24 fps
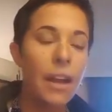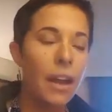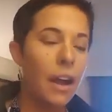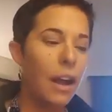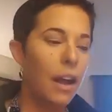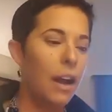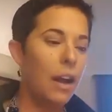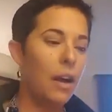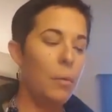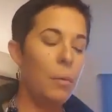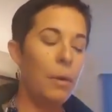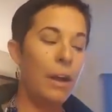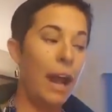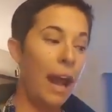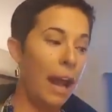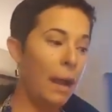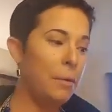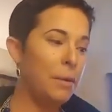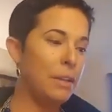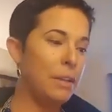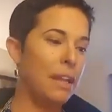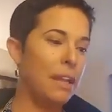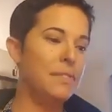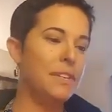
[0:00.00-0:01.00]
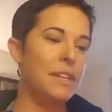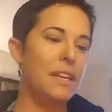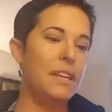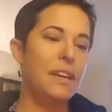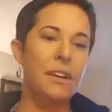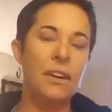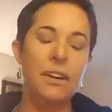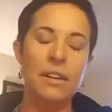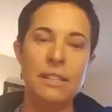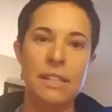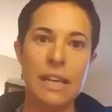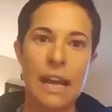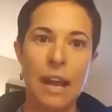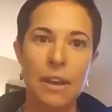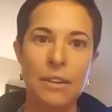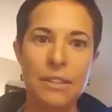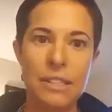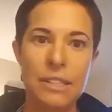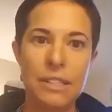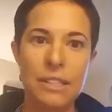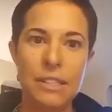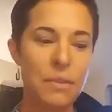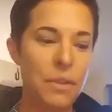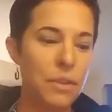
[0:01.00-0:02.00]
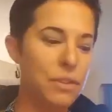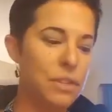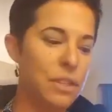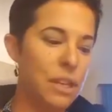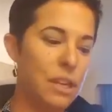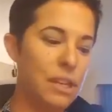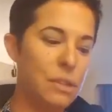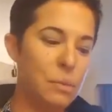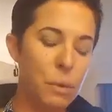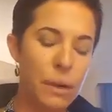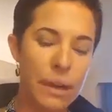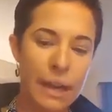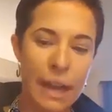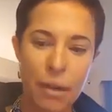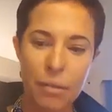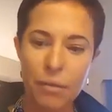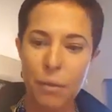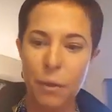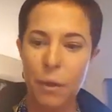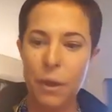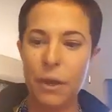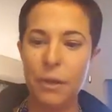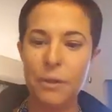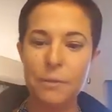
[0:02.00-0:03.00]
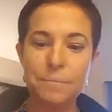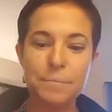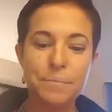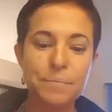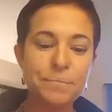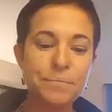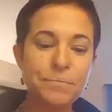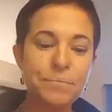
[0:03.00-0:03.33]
What I would love to hear is how some of those things work out for you.